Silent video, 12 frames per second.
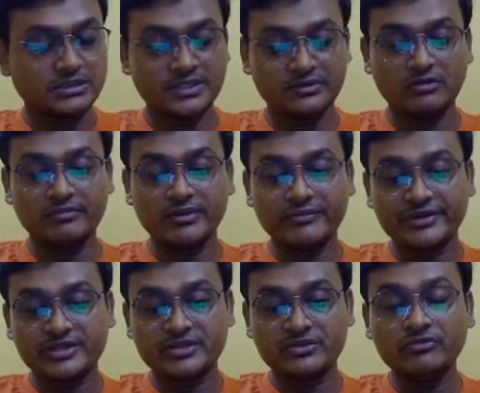It will be
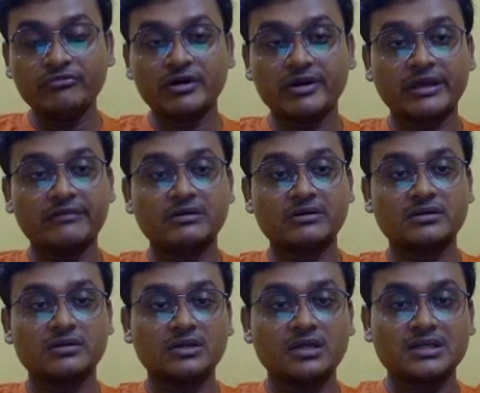with you forever.
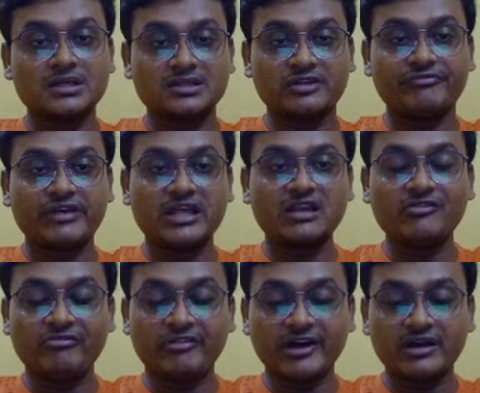The
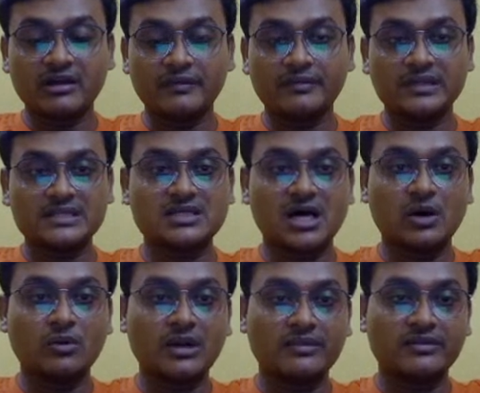pale fire, the
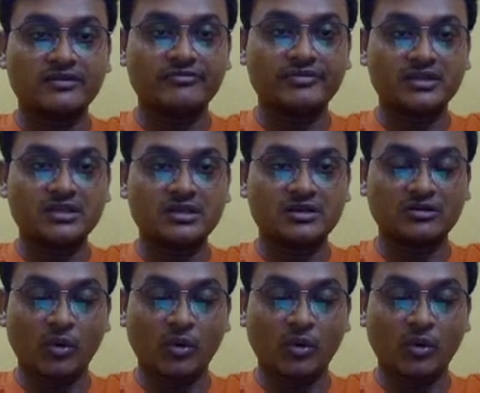sound and the feel,